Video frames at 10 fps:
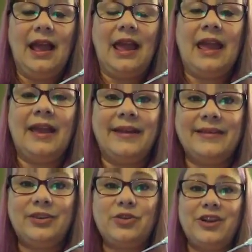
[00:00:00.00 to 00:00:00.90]

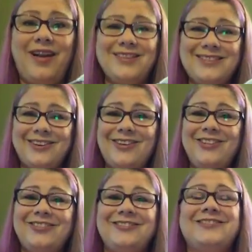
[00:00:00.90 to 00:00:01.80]
And you can
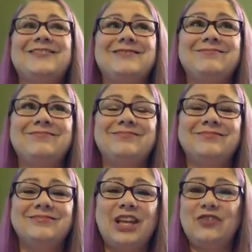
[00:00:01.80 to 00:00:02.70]
also,
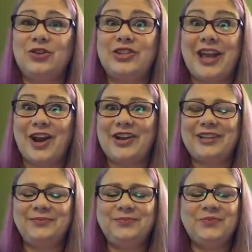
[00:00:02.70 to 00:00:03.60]
if you're
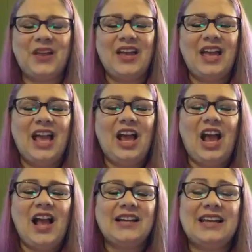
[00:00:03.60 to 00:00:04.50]
daring,
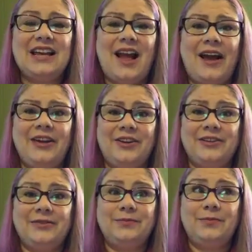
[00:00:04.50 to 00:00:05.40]
get an
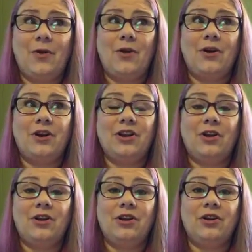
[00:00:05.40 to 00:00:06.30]
iron or
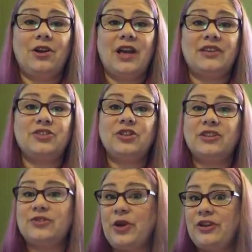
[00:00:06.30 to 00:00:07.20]
your
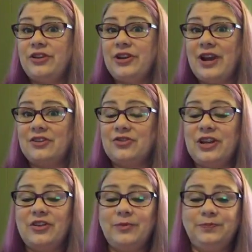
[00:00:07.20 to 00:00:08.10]
straightener, your hair
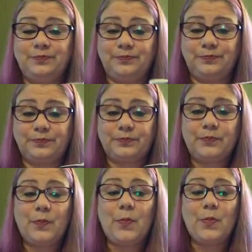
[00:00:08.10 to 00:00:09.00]
straightener,
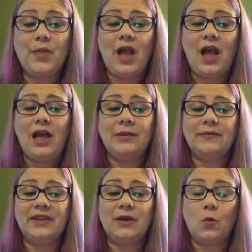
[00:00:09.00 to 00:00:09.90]

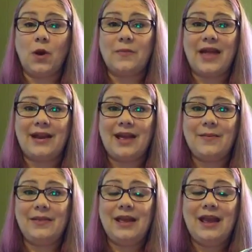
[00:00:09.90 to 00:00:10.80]
and warm that
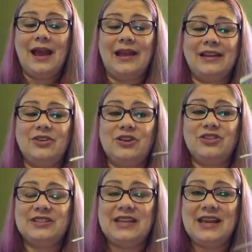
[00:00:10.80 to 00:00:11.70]
up. And then you can
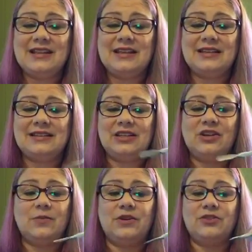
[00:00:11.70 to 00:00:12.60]
just take this and you
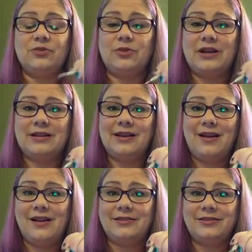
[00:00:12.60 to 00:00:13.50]
can put it directly
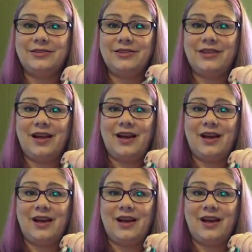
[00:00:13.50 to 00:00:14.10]
on the